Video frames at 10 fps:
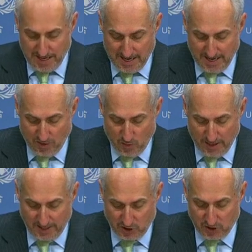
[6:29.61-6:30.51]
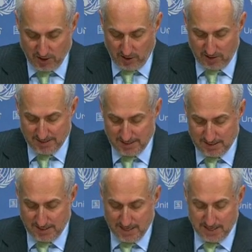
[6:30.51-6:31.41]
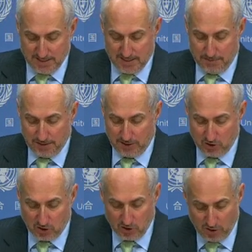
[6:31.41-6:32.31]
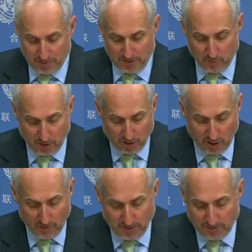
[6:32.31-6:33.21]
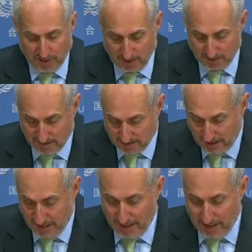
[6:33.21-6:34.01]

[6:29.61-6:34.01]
And UNHCR said today it is deeply concerned about the recurring violence